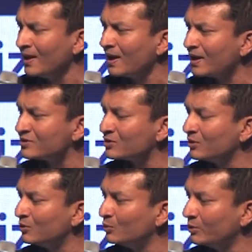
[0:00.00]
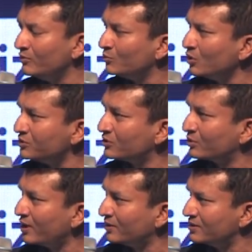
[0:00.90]
And so we want to
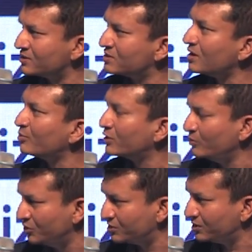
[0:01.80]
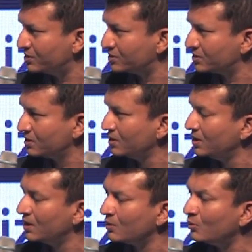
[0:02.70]
create these sub-communities
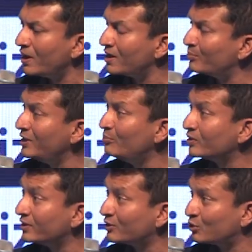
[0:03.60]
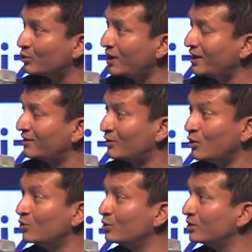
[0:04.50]
where people can create their
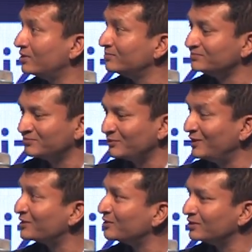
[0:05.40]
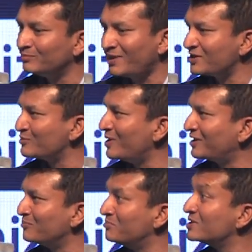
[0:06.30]
own little
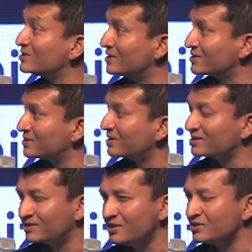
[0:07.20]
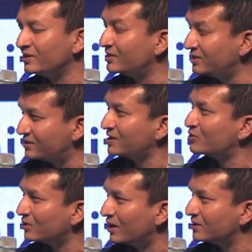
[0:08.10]
matchmaking business. That's essentially a
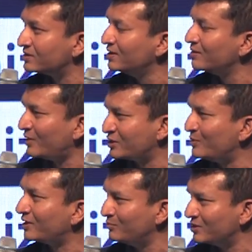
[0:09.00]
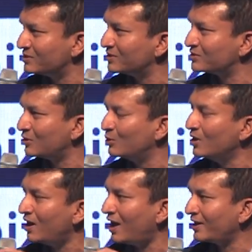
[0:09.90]
decentralized matchmaking business. So
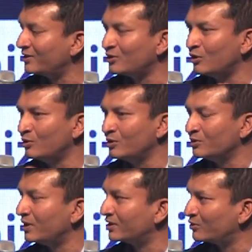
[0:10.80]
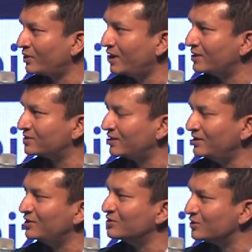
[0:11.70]
I can go and create
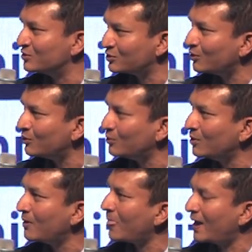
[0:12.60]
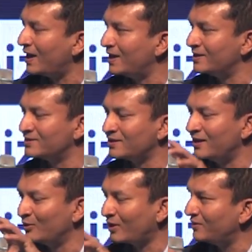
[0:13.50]
Indians in Seoul and say,
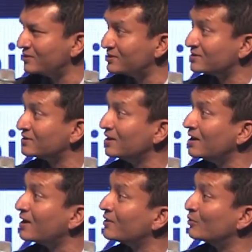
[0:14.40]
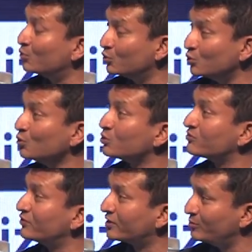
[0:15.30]
okay, this is the rules
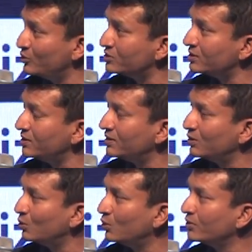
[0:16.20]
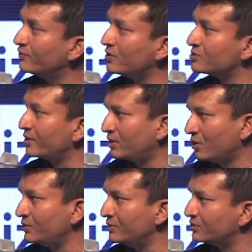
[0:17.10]
for the community. All of those are
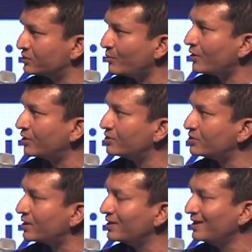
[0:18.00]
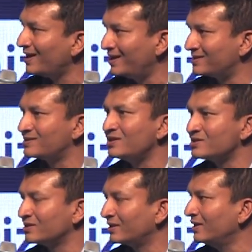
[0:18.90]
encoded into a smart contract, and
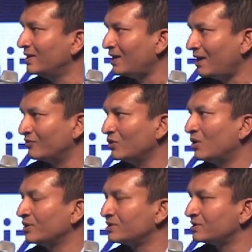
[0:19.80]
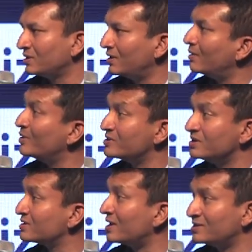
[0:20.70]
essentially I've got a
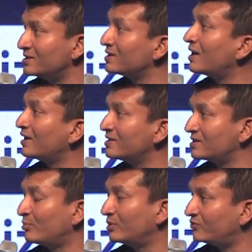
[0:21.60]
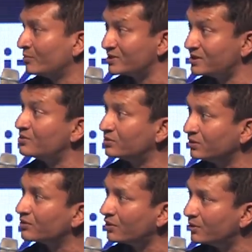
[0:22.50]
business that's entirely separate from the central
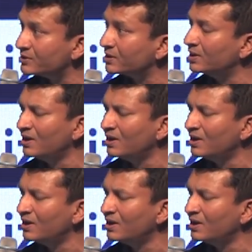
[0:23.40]
authority.